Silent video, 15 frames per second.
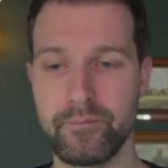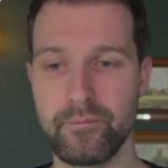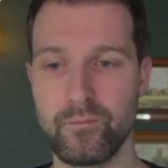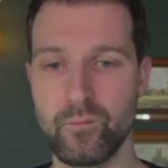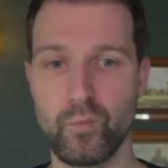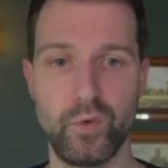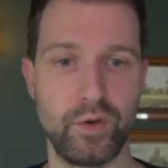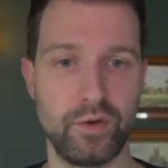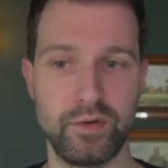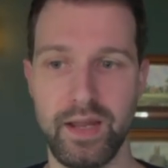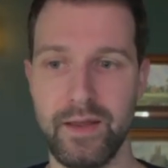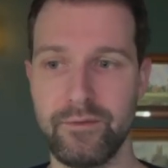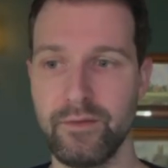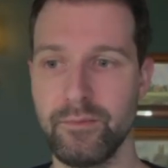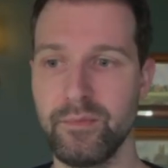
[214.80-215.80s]
We could have
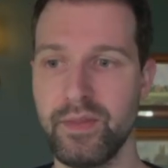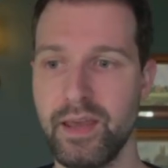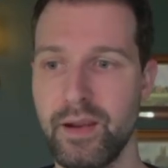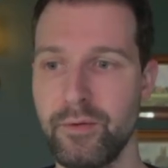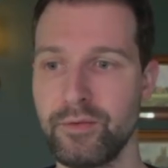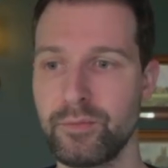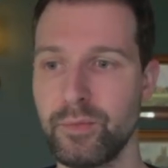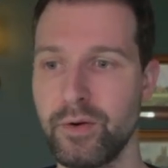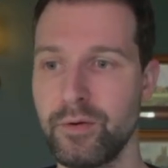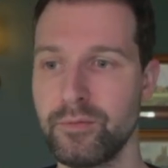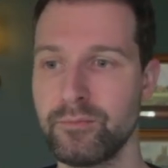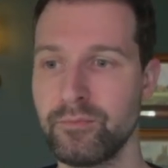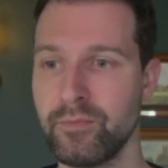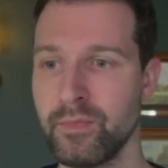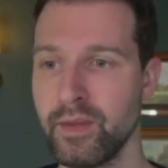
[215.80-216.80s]
them there as well.
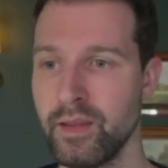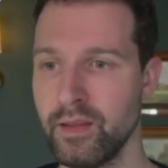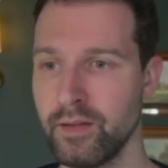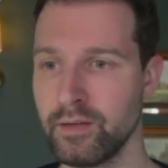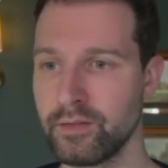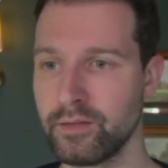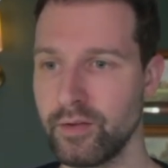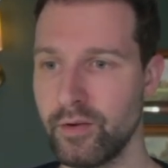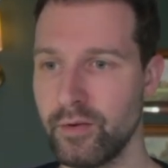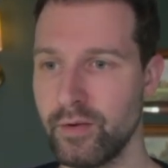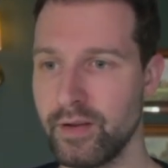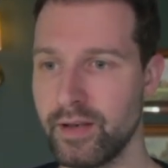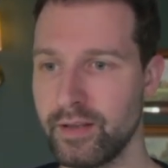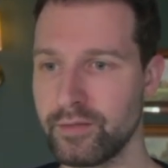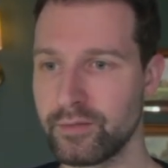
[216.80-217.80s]
So in
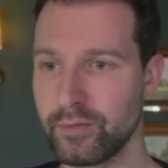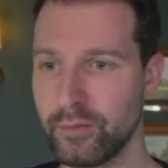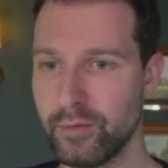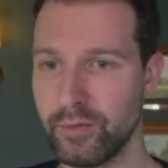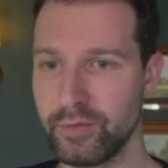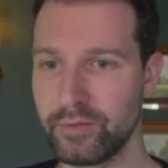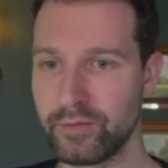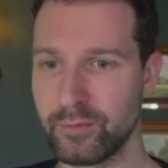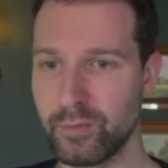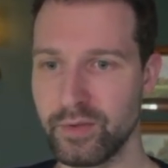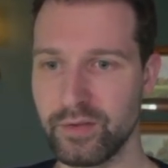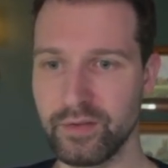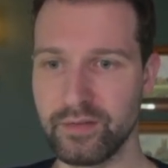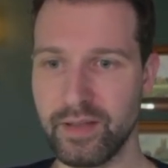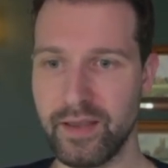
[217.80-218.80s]
our source, we
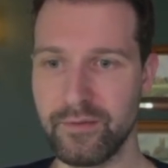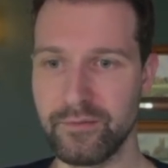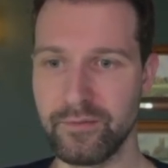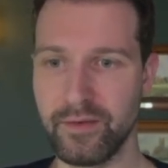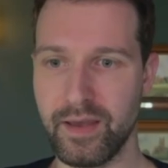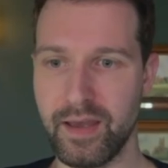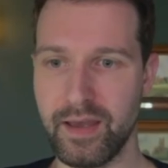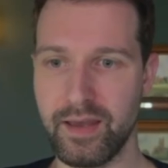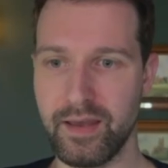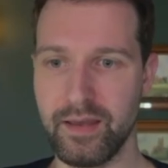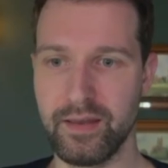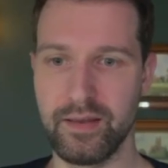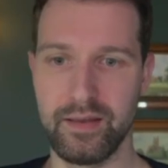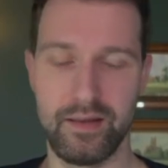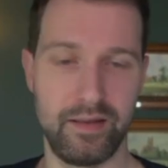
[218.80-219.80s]
just have our
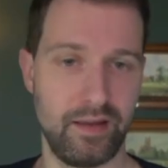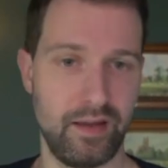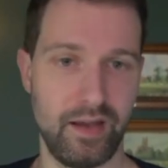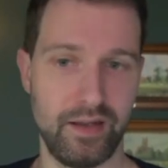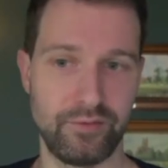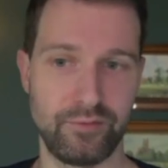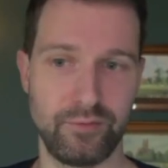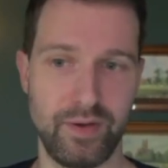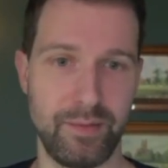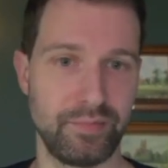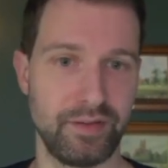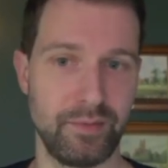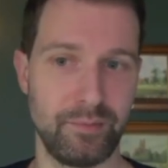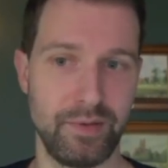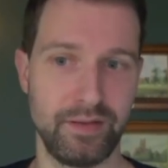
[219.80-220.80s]
actual
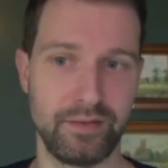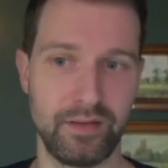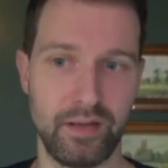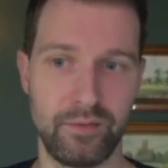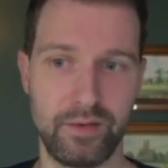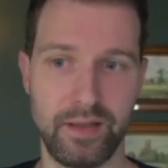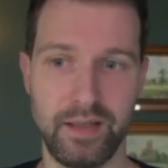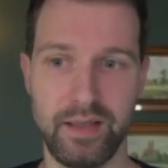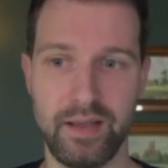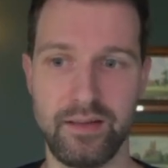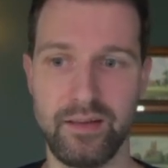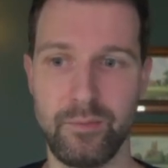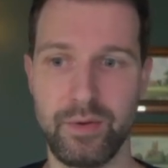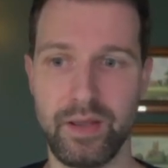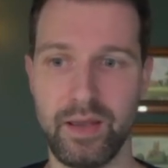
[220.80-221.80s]
MCP server here, and then
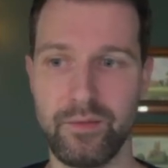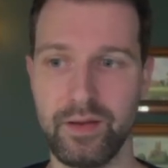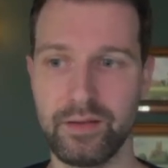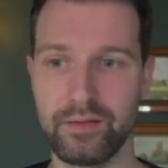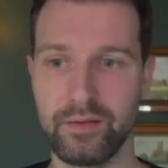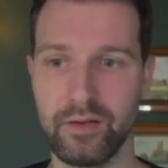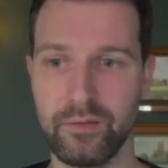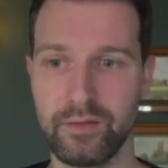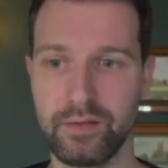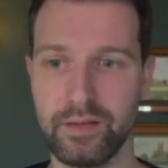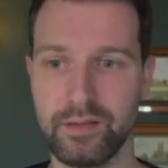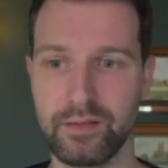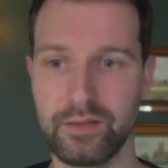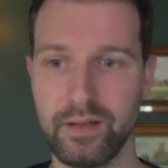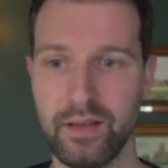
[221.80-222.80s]
we have our
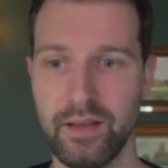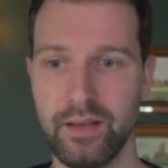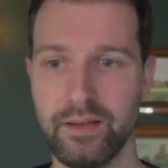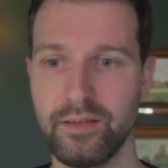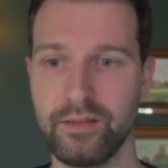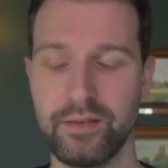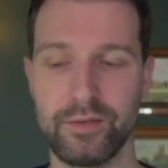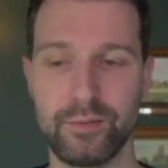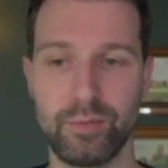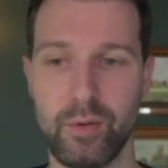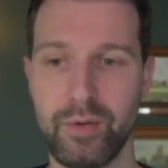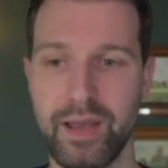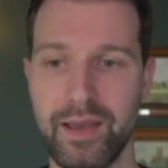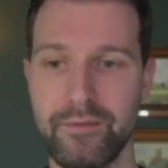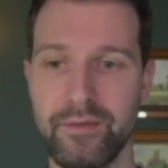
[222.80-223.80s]
services. This is where we
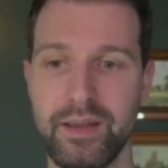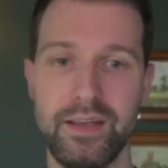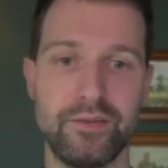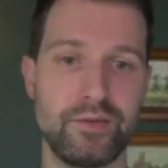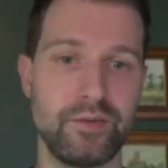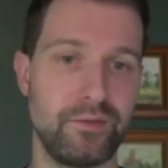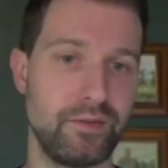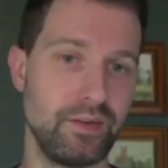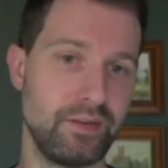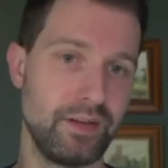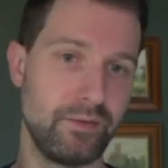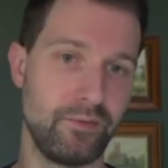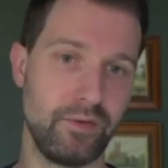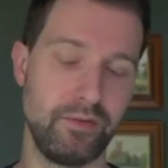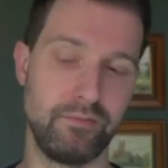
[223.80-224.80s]
have each of the
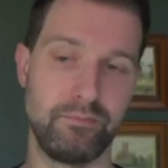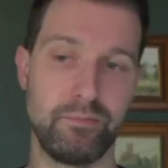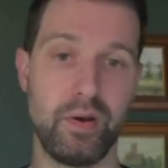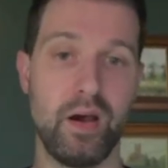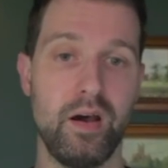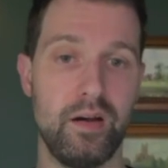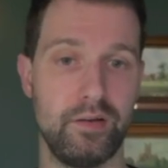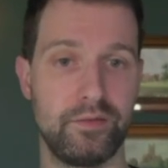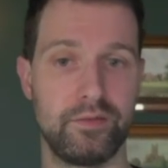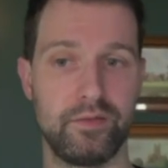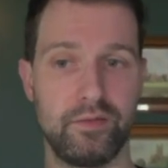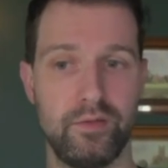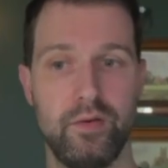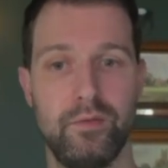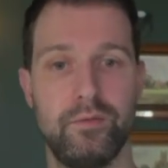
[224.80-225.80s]
different parts
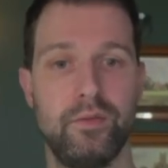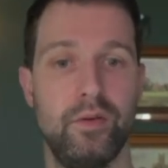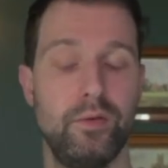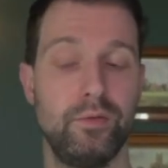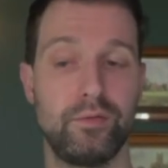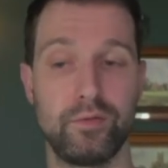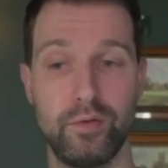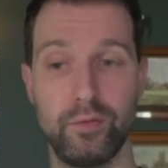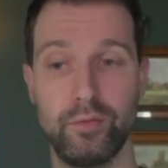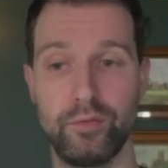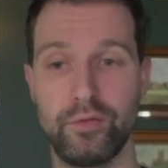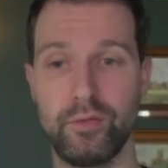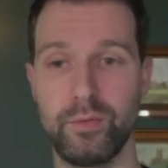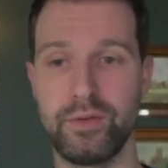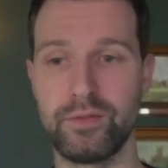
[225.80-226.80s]
of those tools that
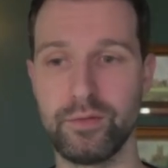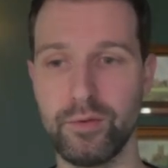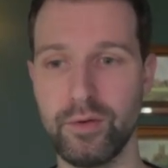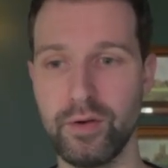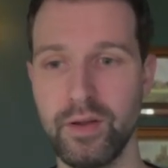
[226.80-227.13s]
we saw.